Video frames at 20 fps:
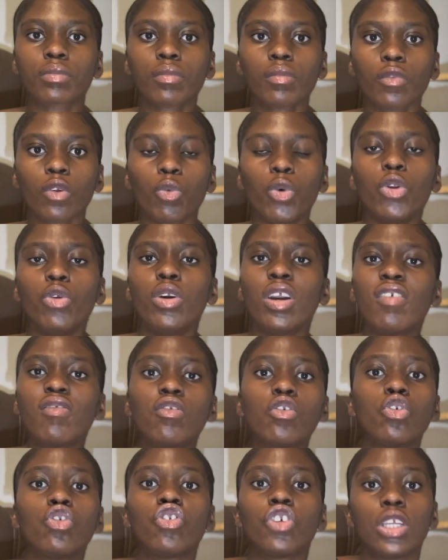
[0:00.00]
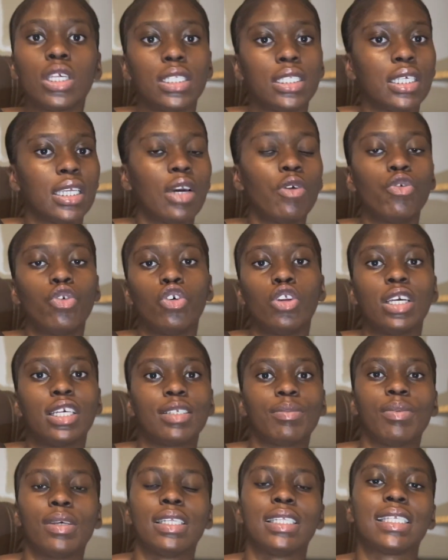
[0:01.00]
when you have load shedding, now we don't
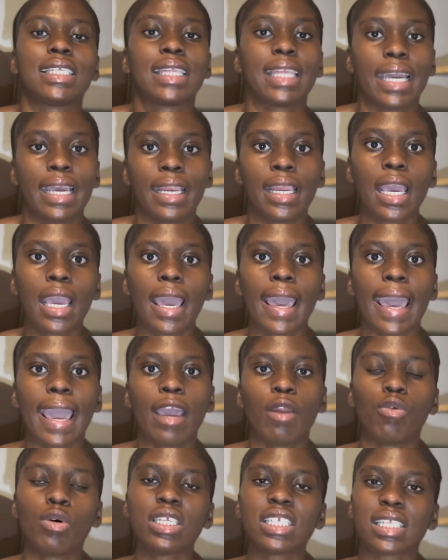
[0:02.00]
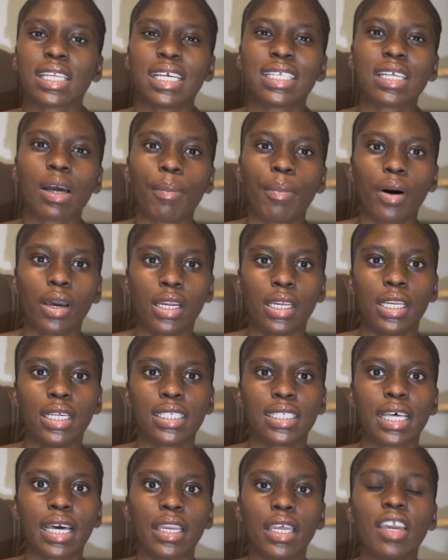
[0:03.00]
experience that. And what's nice about it
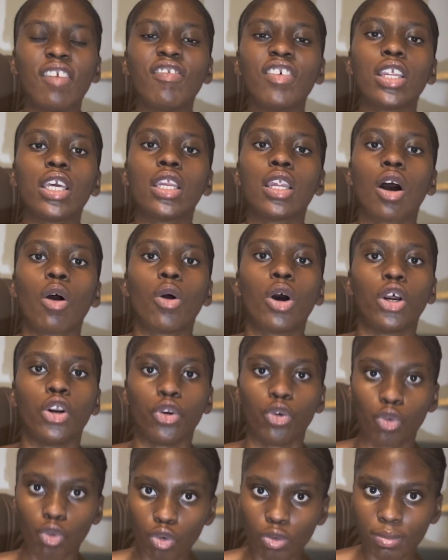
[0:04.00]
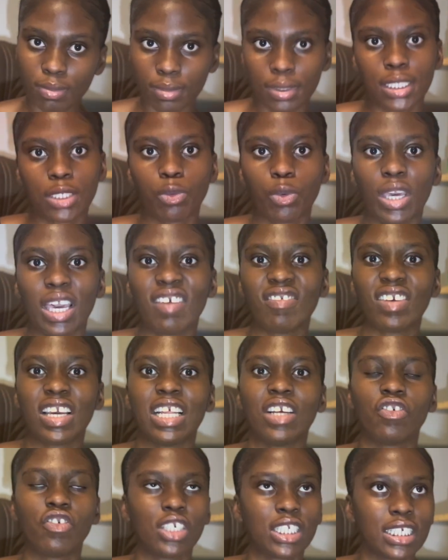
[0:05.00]
is that even in our rooms we have
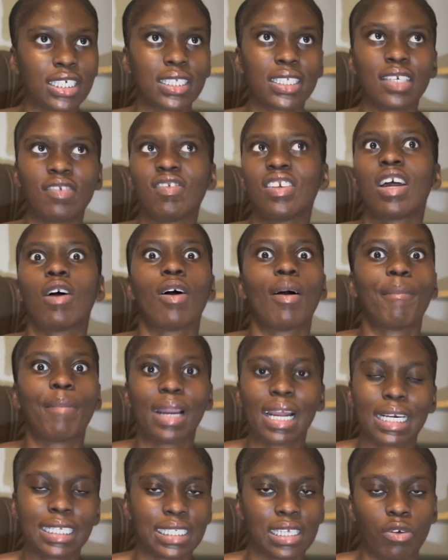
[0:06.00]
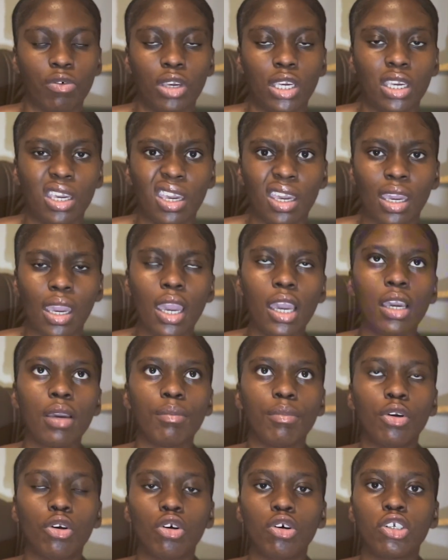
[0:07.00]
electricity, even our plugs are working,
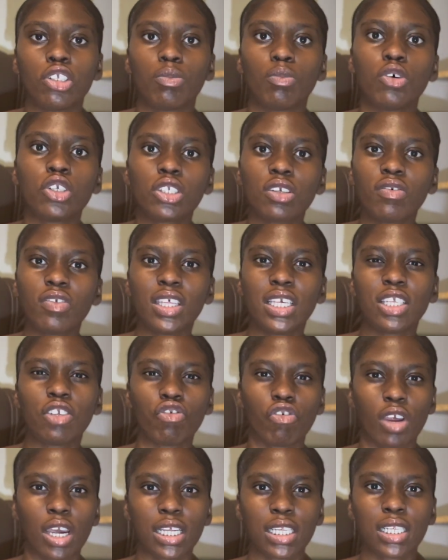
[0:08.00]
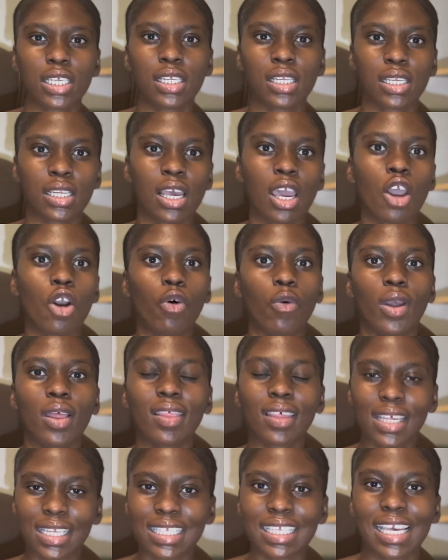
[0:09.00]
because most of these reses, when
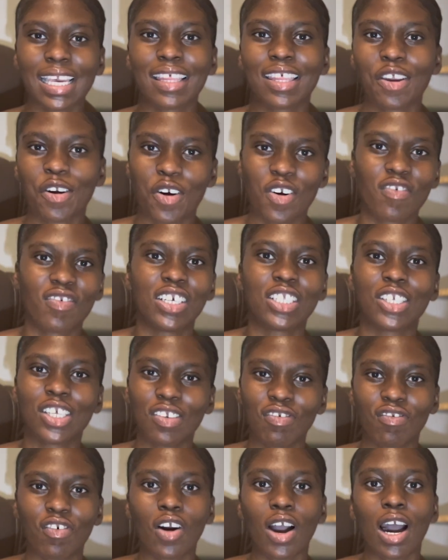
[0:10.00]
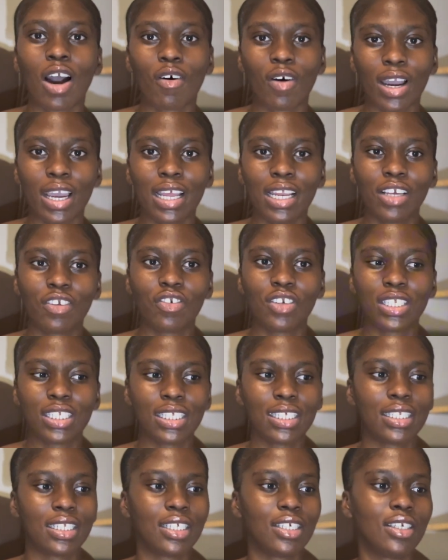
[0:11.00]
they say they offer 24-hour
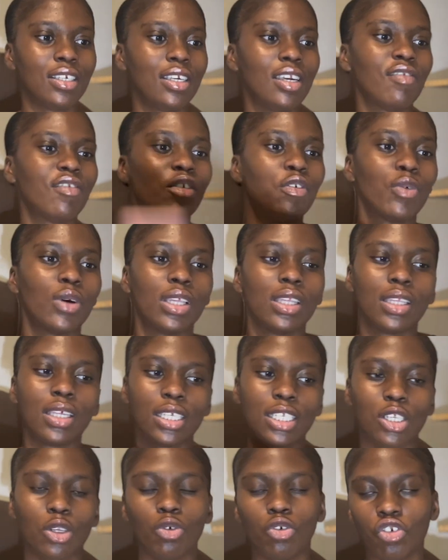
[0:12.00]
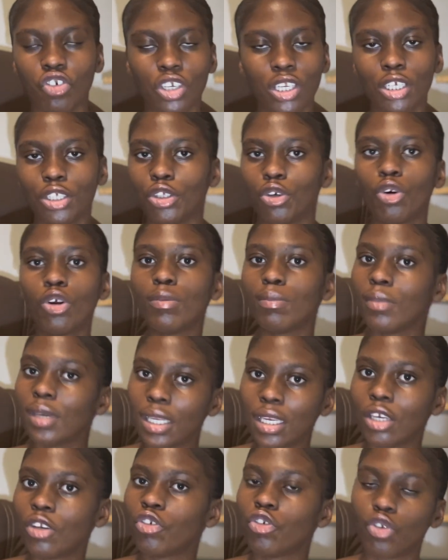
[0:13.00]
electricity even when there's load shedding, they don't
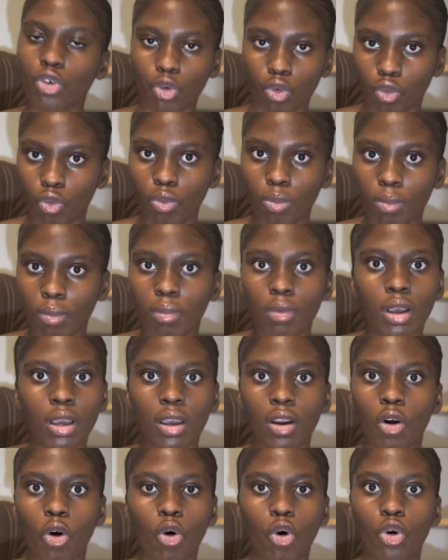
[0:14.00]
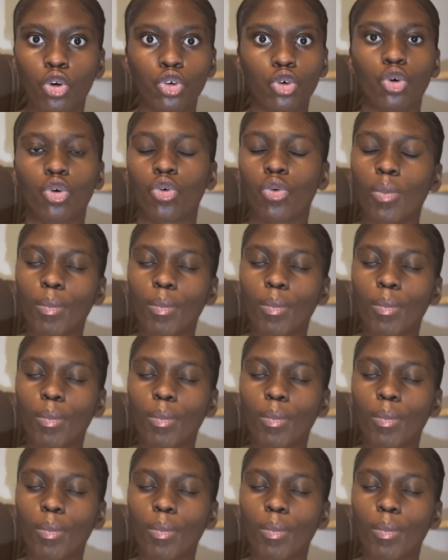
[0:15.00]
mean in your room or your room